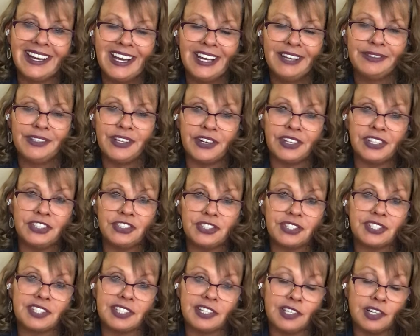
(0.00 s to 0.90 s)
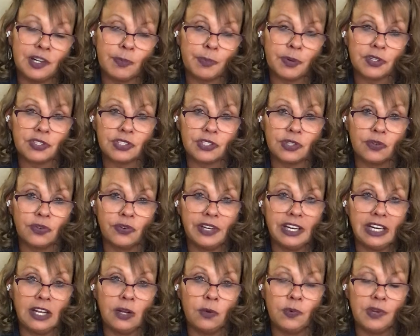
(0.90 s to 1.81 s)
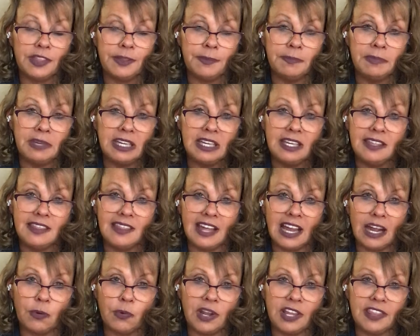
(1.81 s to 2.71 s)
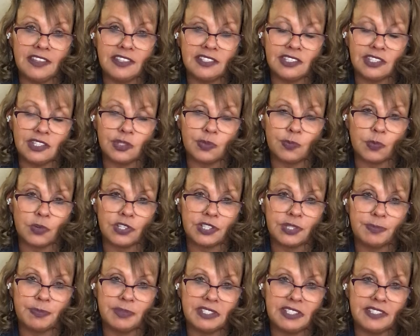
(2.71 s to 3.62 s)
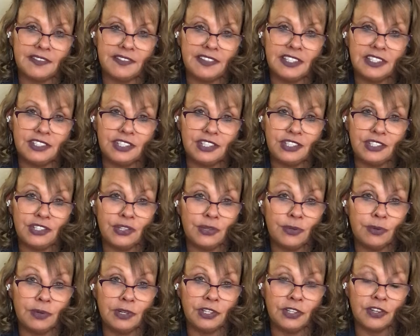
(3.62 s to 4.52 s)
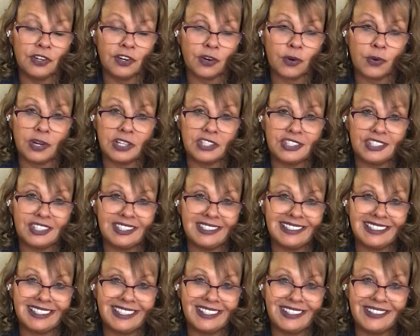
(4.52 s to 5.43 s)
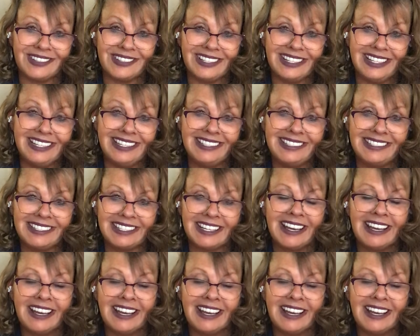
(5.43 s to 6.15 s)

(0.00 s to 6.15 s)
If you're interested in a personal reading with me, that way this is more specific to you and your questions and your needs.